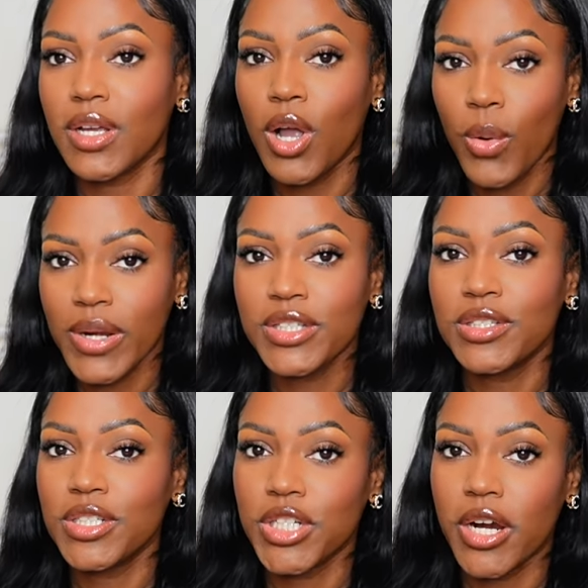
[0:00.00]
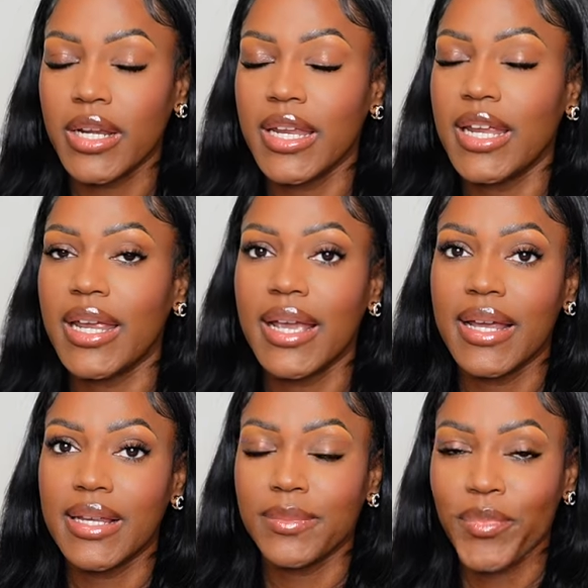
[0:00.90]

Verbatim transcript: going into the journey and